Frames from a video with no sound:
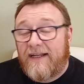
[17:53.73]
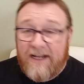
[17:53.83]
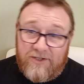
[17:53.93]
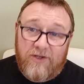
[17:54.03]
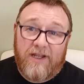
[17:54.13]

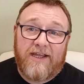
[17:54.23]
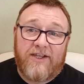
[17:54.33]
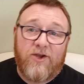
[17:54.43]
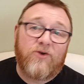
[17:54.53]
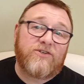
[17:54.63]
And I do like
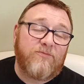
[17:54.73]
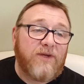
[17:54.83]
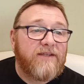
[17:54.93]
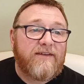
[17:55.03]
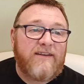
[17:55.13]
a Yorkshire
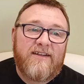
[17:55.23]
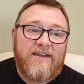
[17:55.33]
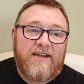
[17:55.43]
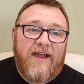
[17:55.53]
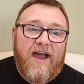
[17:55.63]
bitter,
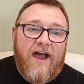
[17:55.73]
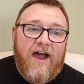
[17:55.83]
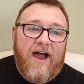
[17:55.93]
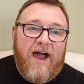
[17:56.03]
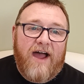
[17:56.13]

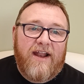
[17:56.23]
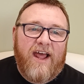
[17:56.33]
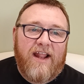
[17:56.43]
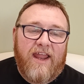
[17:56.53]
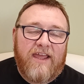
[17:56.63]
and
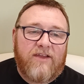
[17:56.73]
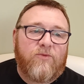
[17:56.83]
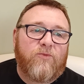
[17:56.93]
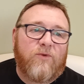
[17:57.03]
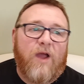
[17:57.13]
I like
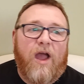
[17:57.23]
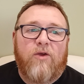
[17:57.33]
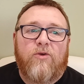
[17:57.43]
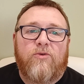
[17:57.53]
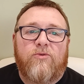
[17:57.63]

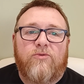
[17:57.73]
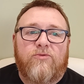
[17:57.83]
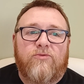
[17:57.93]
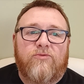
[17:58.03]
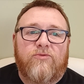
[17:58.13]
how
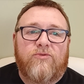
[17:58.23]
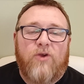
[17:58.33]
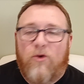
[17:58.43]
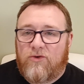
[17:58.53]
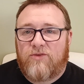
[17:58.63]

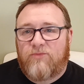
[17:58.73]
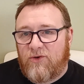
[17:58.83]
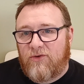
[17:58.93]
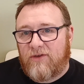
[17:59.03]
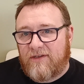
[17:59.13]
Yorkshire
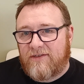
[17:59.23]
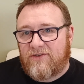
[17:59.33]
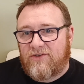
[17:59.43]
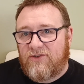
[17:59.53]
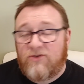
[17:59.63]

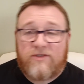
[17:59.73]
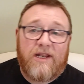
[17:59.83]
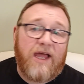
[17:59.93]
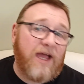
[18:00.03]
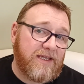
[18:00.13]
breweries
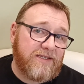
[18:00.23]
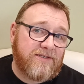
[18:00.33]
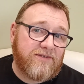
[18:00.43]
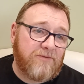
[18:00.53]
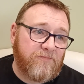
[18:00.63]

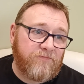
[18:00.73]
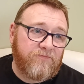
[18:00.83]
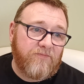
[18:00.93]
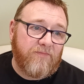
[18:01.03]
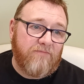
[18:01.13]
utilise
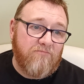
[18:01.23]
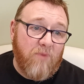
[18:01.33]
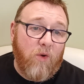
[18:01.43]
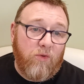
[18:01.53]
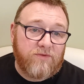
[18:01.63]

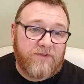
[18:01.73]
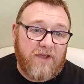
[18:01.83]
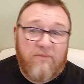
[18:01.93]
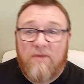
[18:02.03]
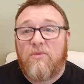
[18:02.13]
malt
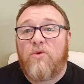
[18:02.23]
a bit